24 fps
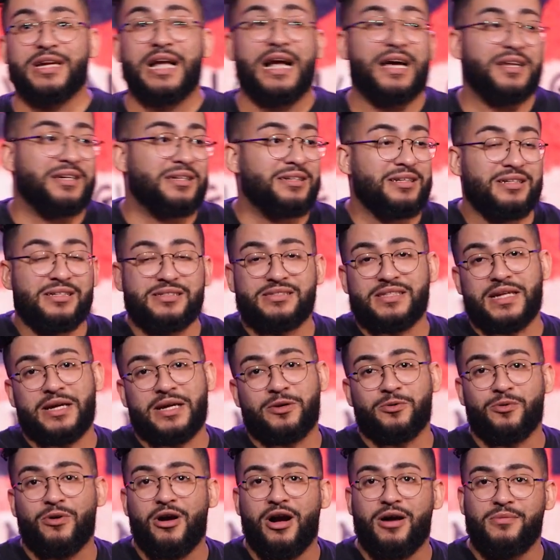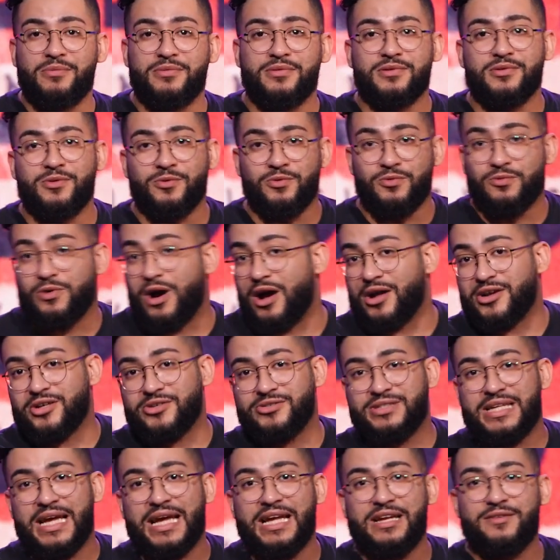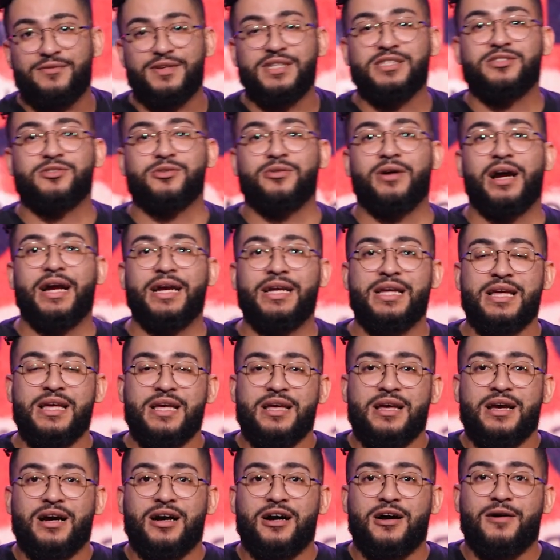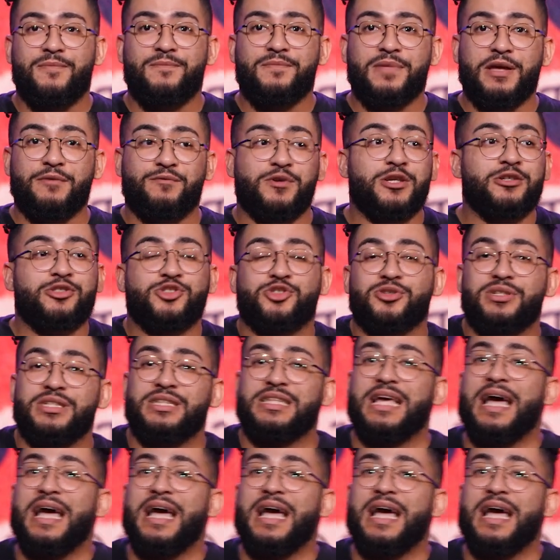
or kind of looks like Rob, Ronald Davis, right? Uh, if you treat